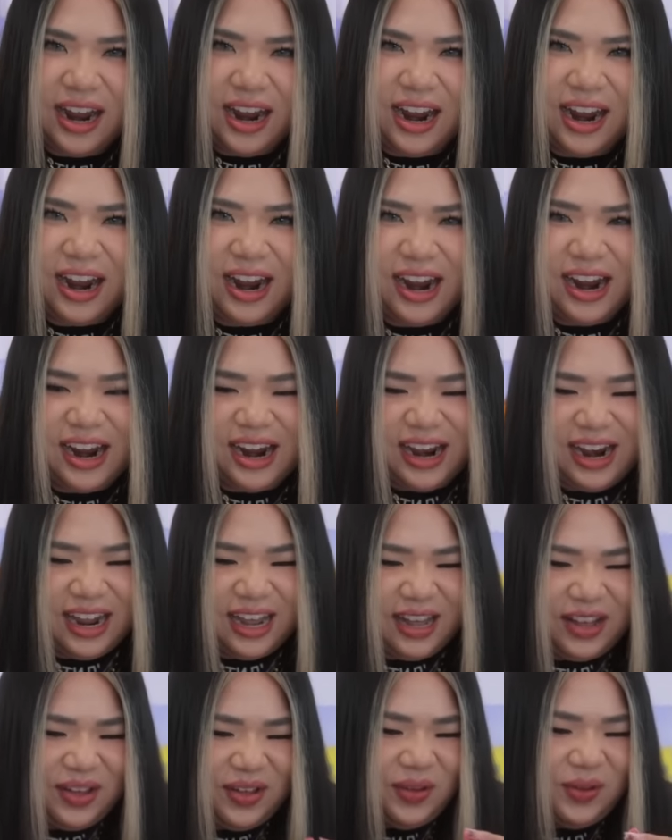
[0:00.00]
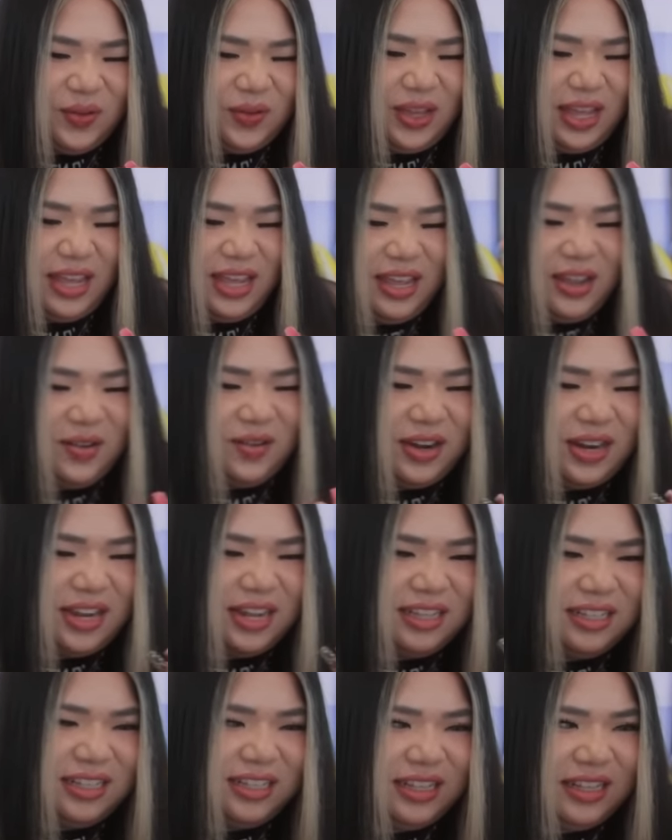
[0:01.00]
good foods. Okay,
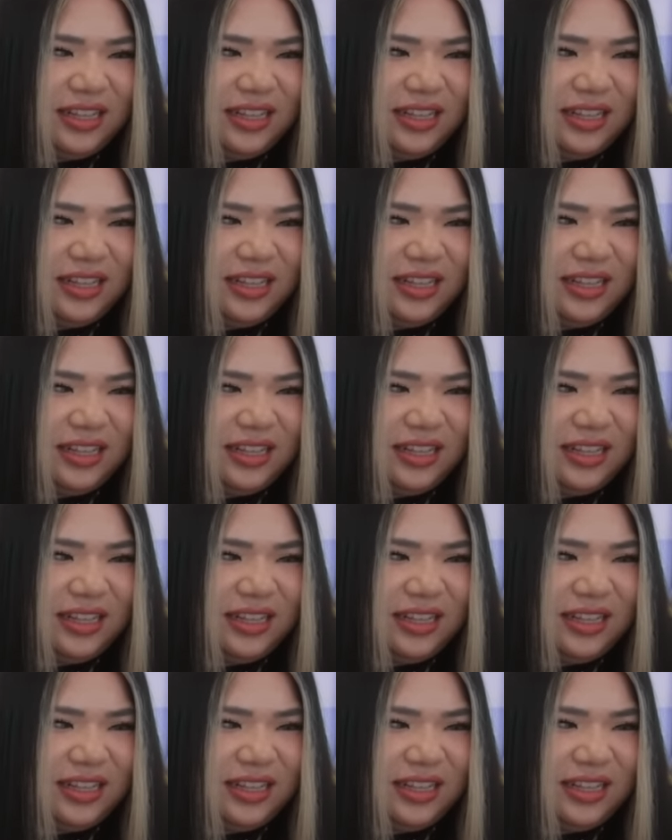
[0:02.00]
great.